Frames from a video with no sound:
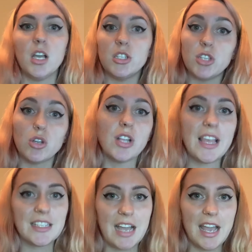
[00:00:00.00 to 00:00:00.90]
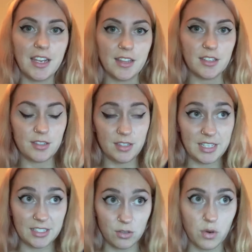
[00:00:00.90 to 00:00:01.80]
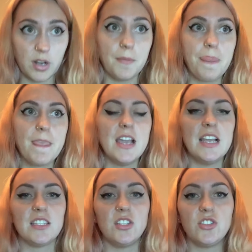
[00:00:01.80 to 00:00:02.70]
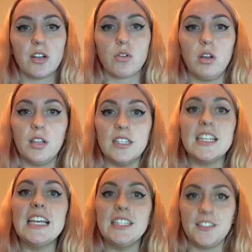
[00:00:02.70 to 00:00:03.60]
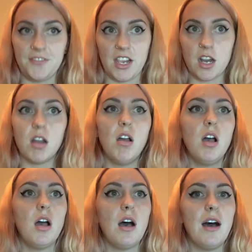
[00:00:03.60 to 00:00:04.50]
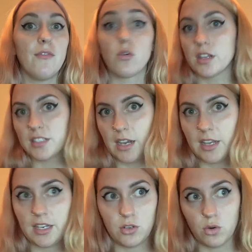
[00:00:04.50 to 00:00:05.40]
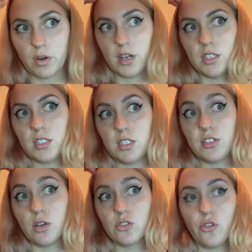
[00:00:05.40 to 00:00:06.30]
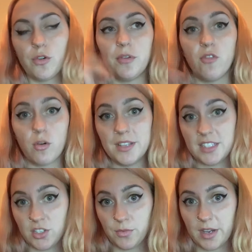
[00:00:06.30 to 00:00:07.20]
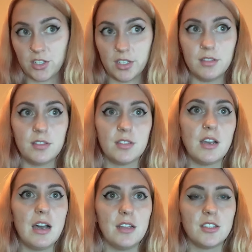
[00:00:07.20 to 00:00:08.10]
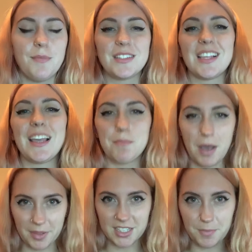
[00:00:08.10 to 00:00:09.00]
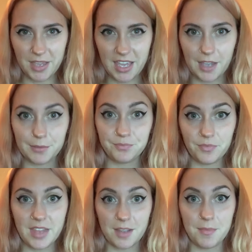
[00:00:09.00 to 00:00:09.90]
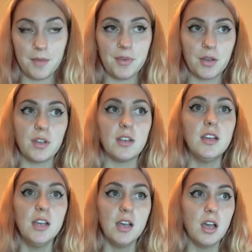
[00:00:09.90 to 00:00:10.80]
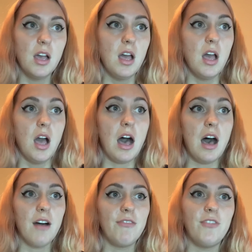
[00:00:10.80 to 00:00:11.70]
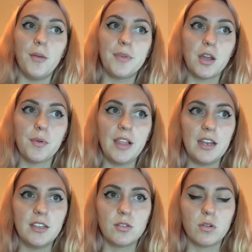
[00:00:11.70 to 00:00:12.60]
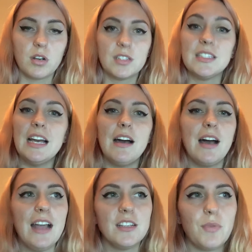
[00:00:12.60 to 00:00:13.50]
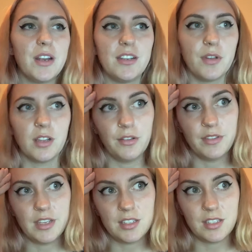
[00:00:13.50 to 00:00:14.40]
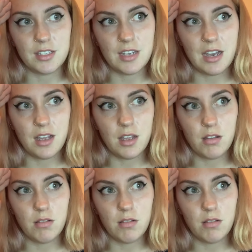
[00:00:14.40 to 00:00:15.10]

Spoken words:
Social anxiety disorder is a general intense fear or anxiety towards social or performance situations. So basically like public speaking, that can be a big one. Phobia-related disorders, I just wanted to include this. It's not